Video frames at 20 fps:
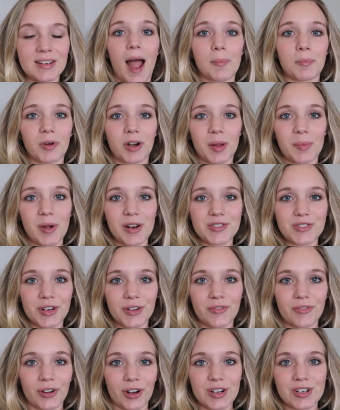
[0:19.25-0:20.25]
I pretty much
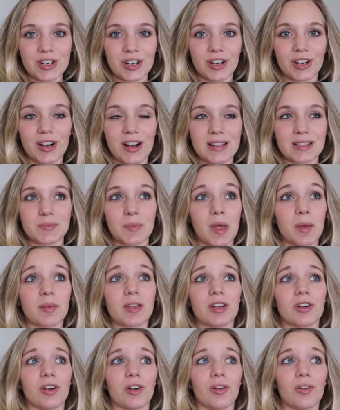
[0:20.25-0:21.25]
refer to her as
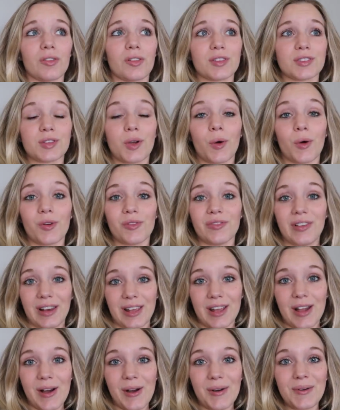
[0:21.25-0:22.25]
baby girl this whole
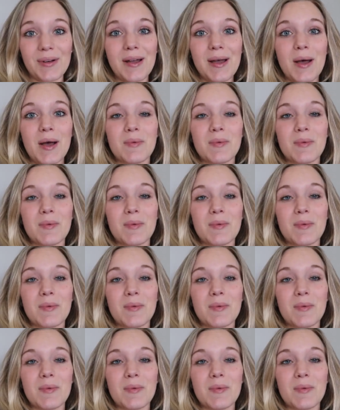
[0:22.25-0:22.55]
video,